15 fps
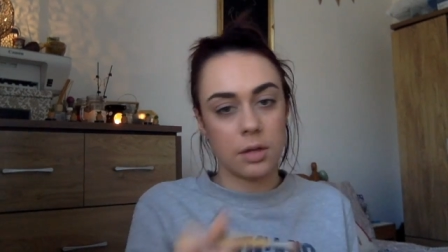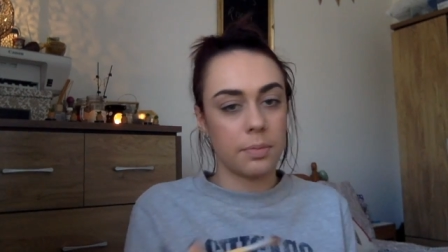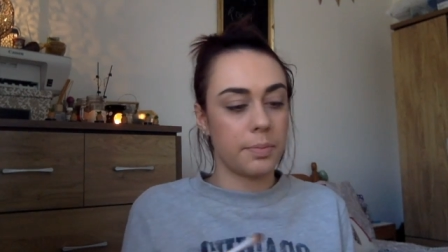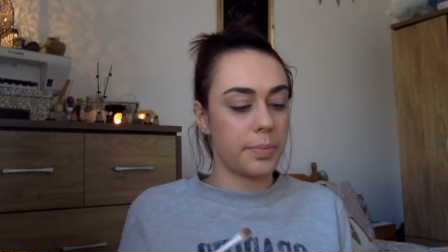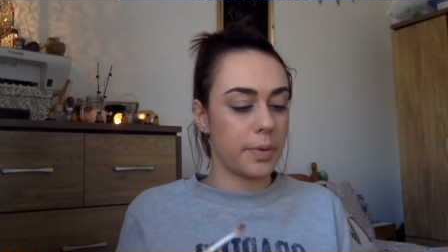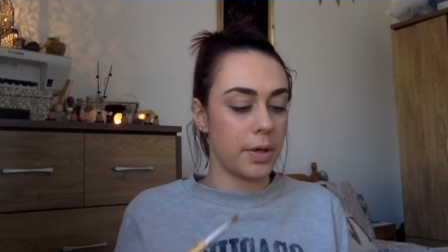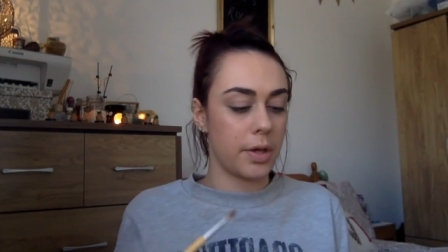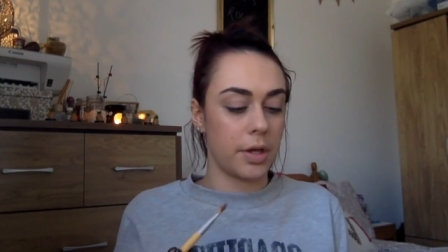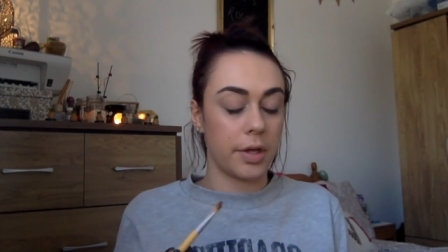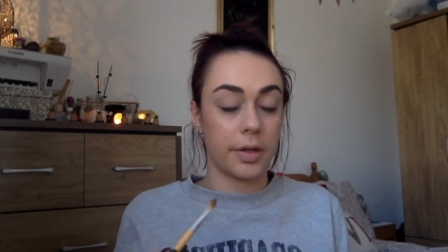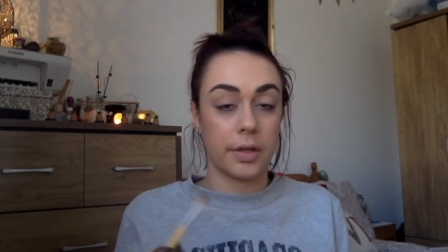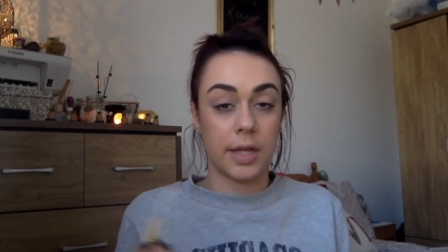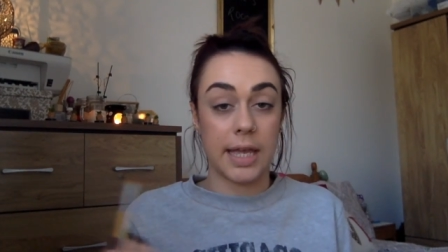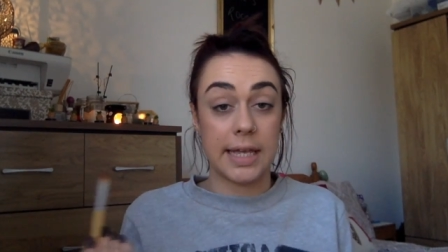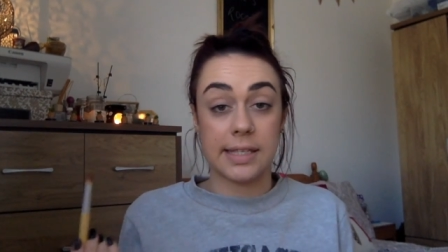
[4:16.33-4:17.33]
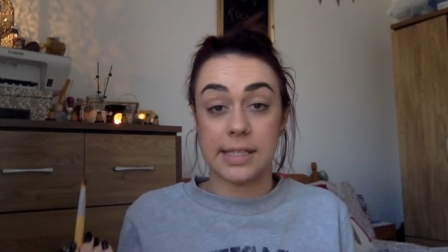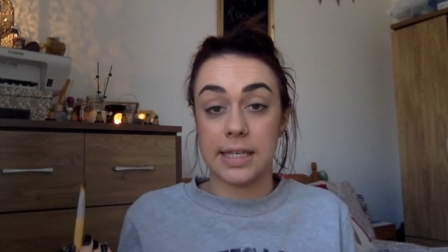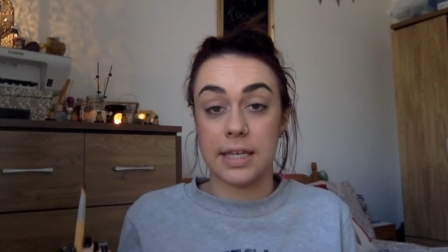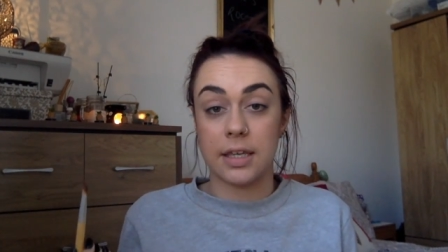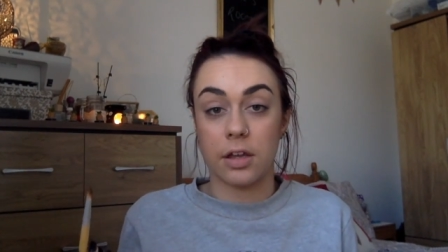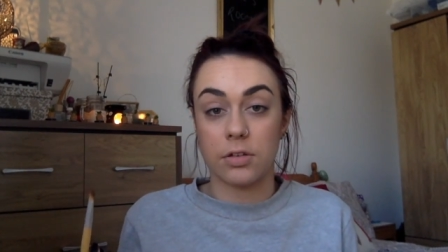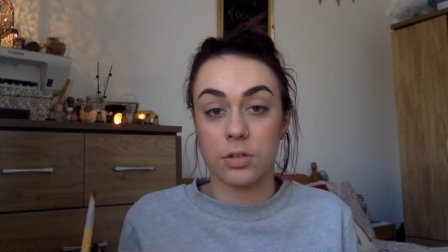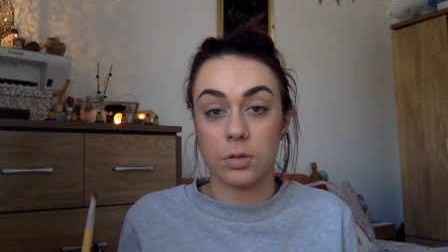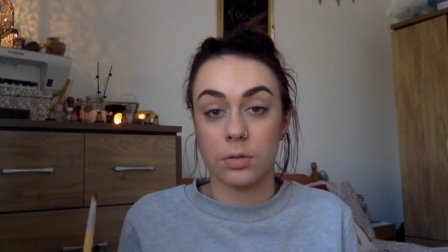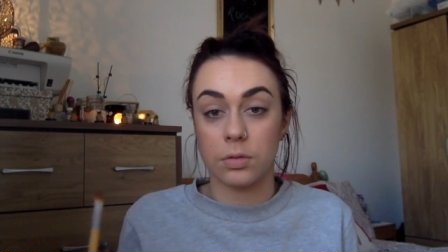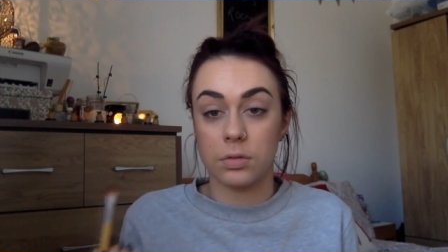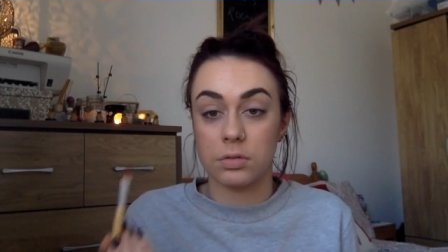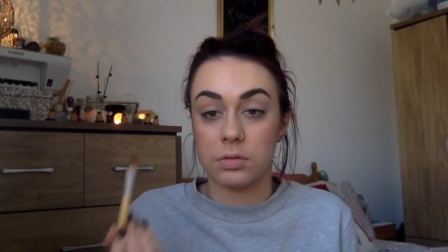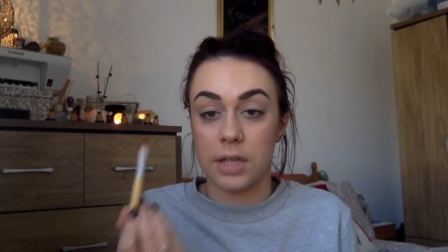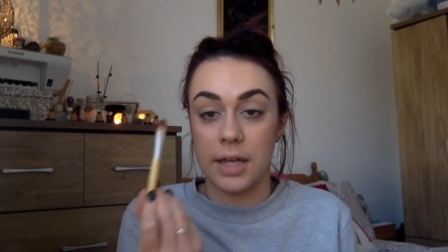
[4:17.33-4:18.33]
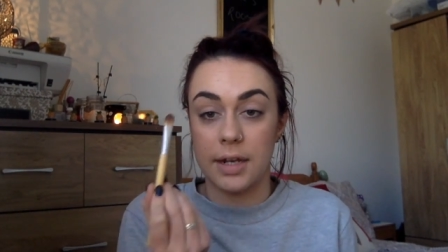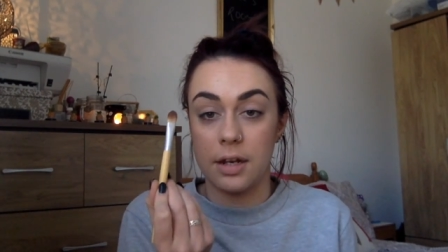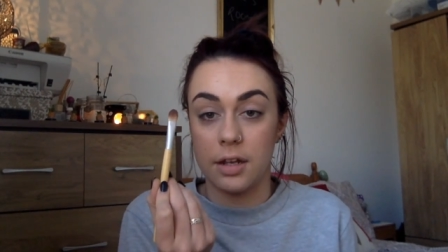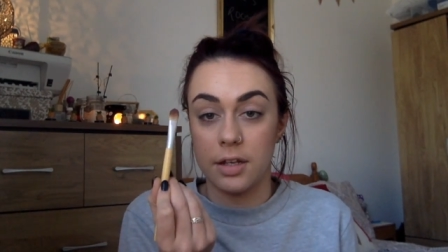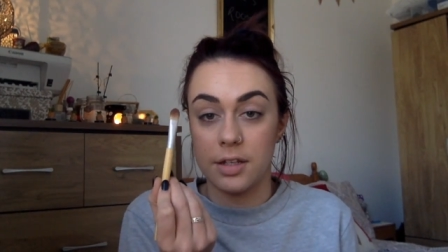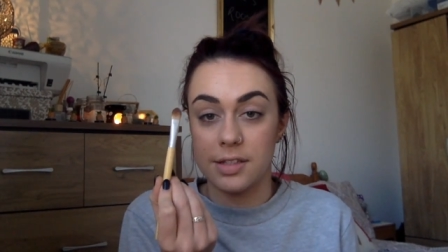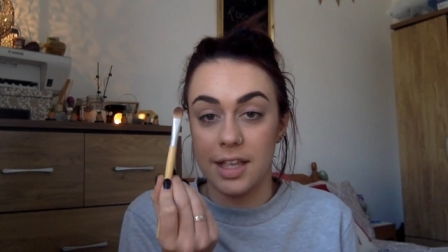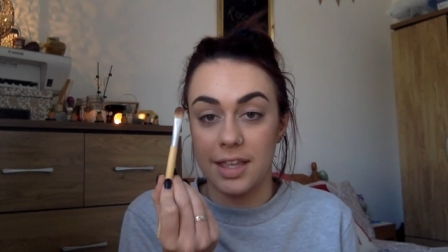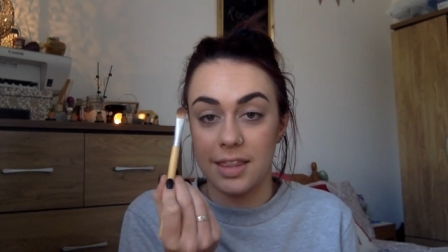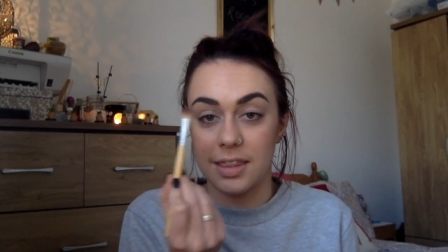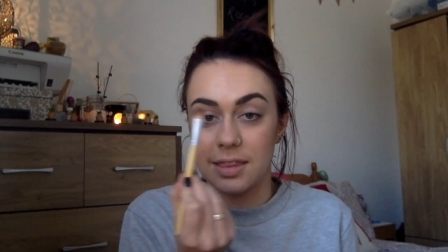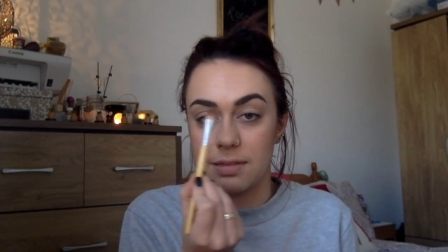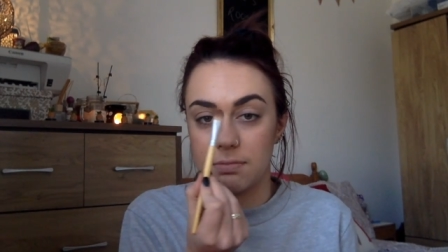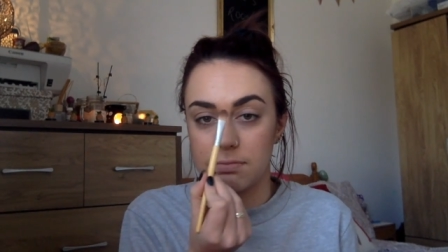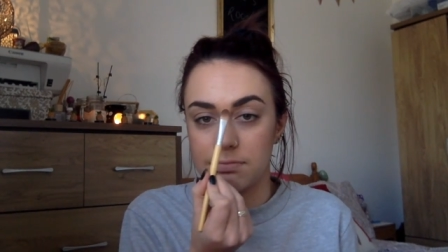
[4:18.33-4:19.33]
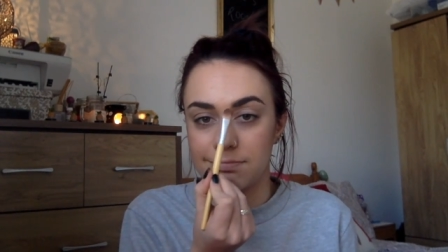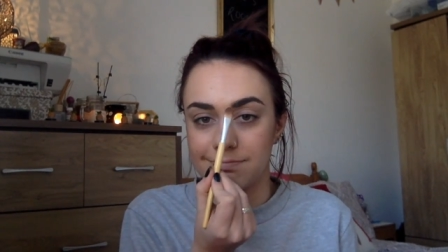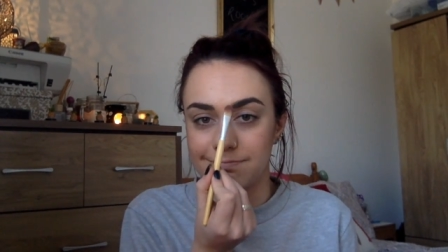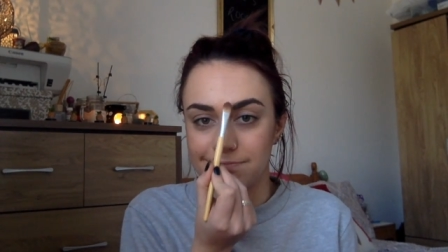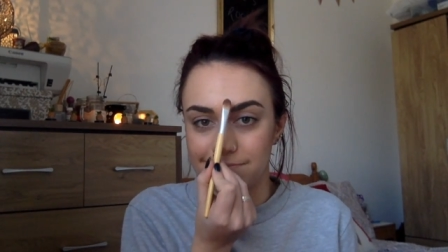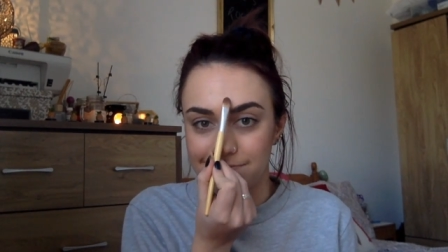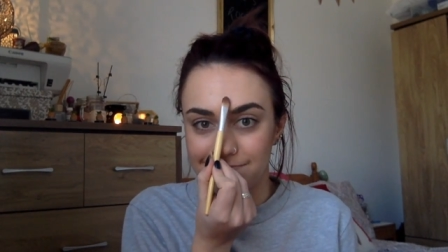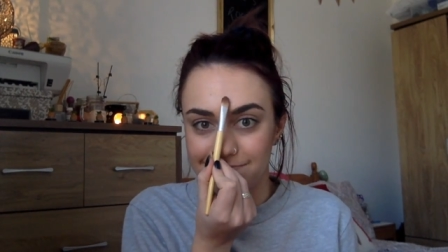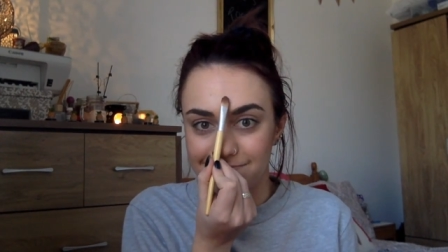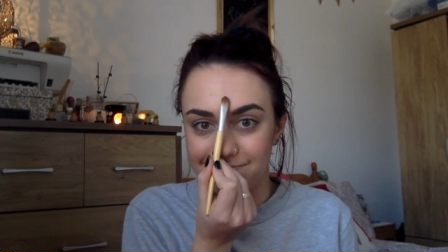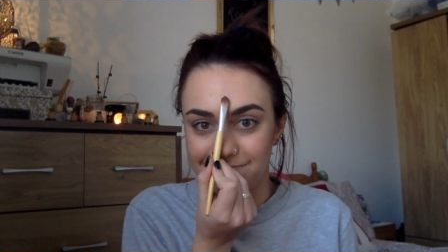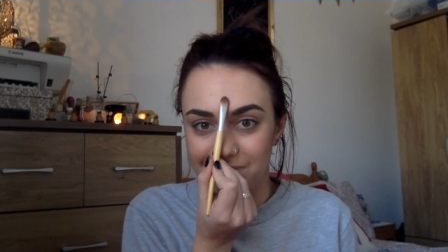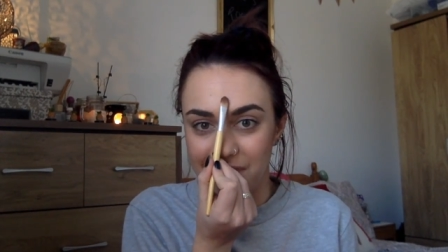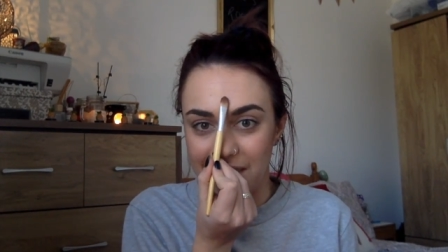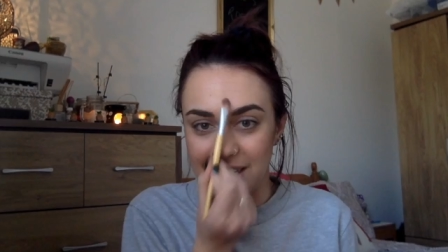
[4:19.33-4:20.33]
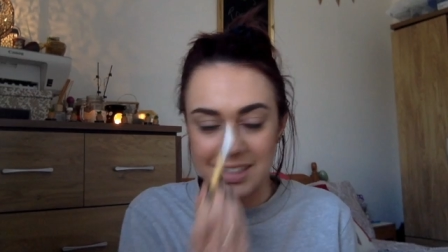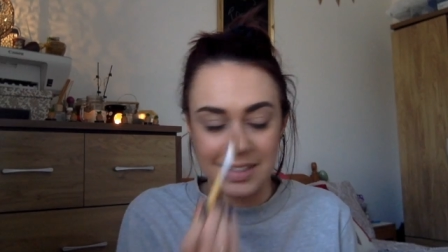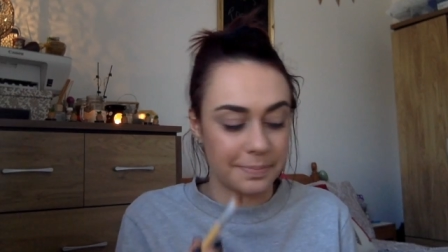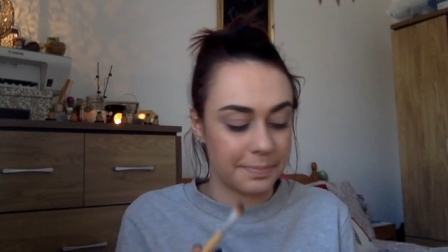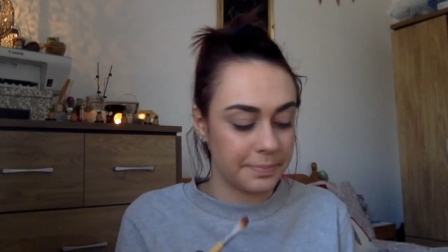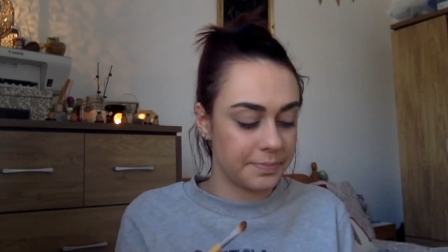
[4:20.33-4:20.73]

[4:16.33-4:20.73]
but it's EcoTools and it looks like this.